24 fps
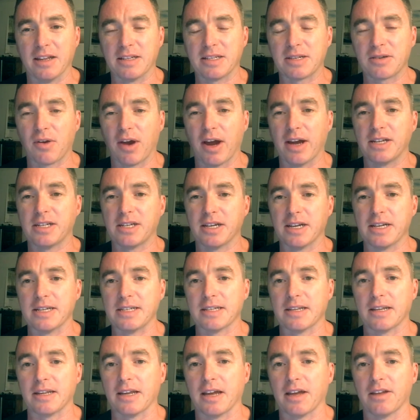They scratch
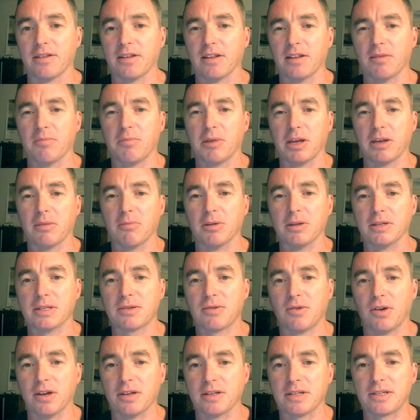easily. I think the pigment's
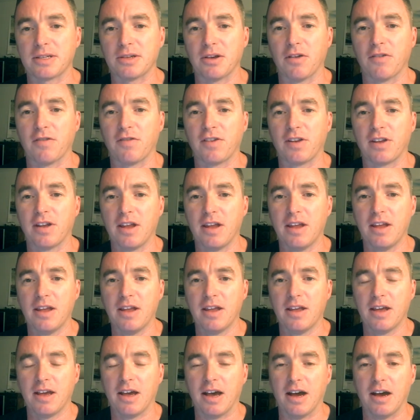quite soft,
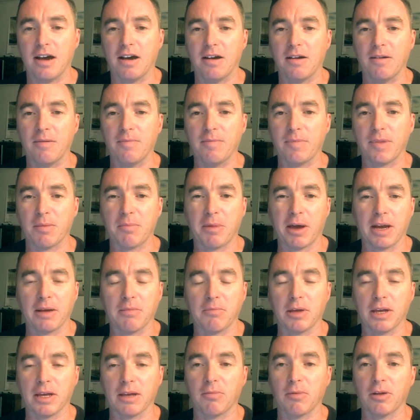the
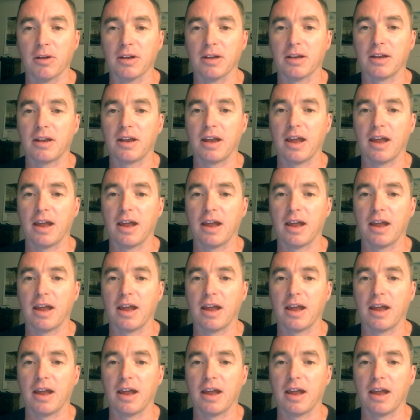paint pigment,